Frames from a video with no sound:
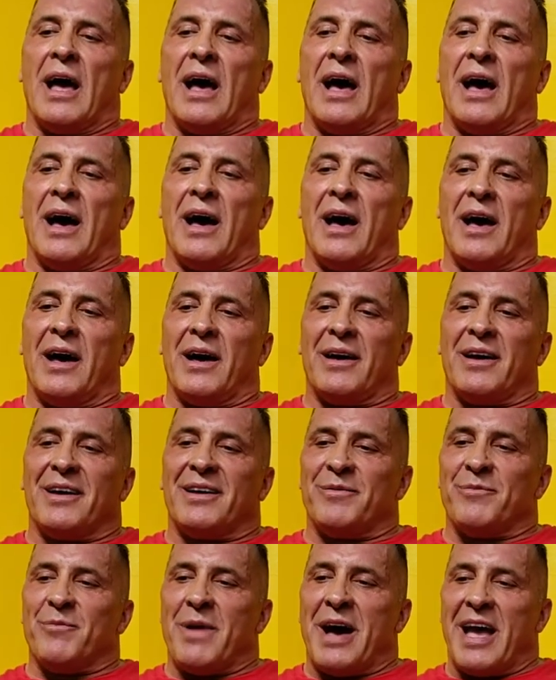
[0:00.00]
uh,
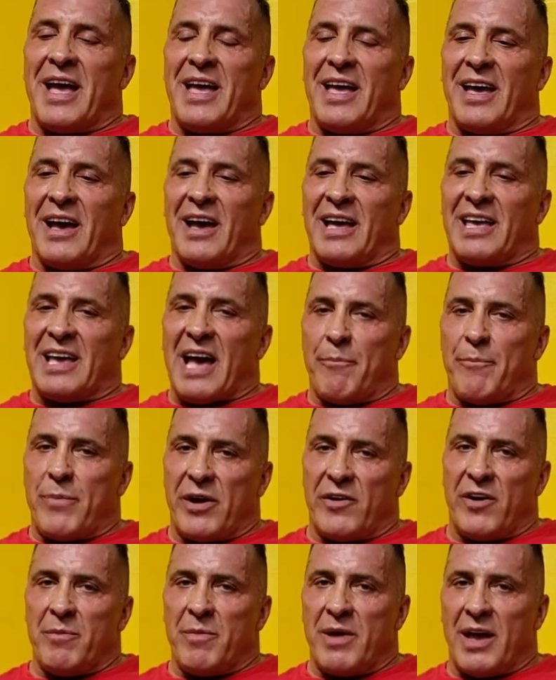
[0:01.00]
my
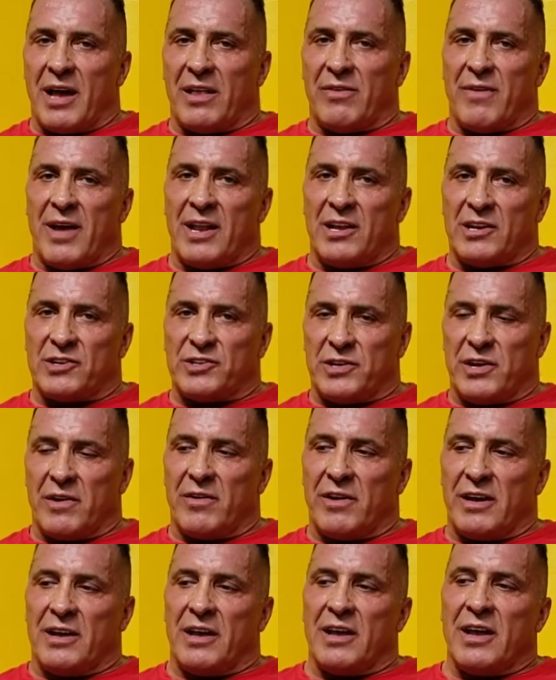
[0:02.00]
hyperemia advantage
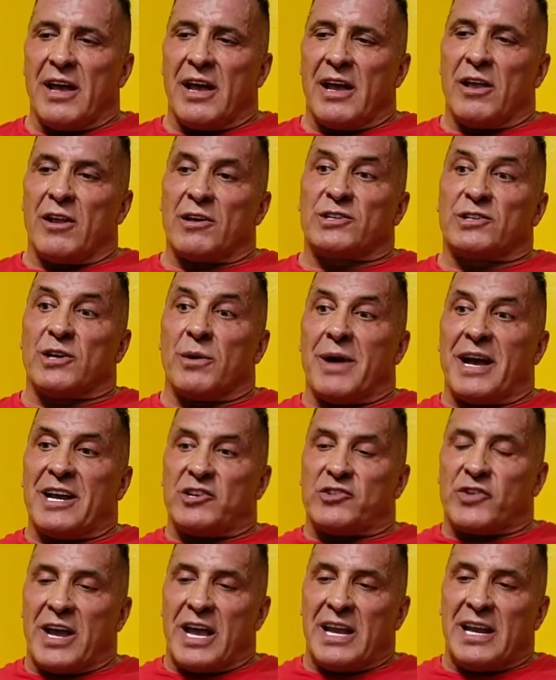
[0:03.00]
theory, you know, so my
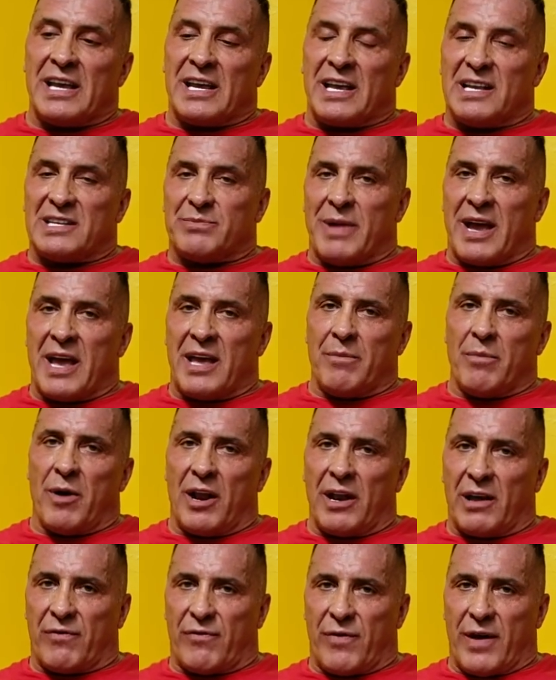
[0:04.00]
training is my
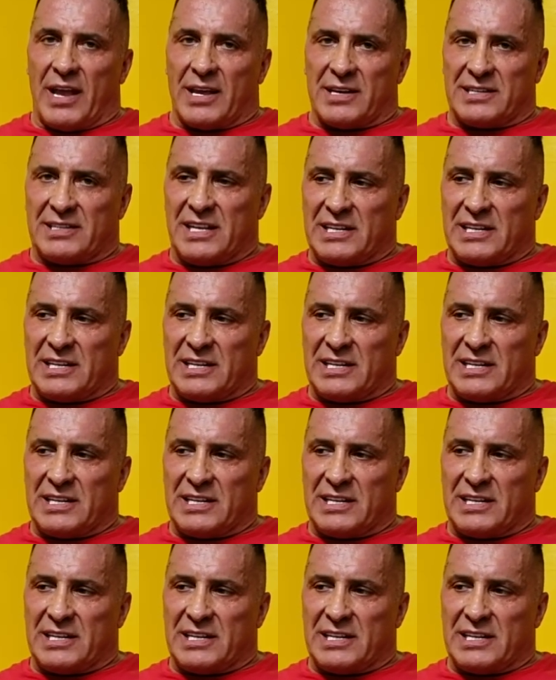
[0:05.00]
anabolic phase.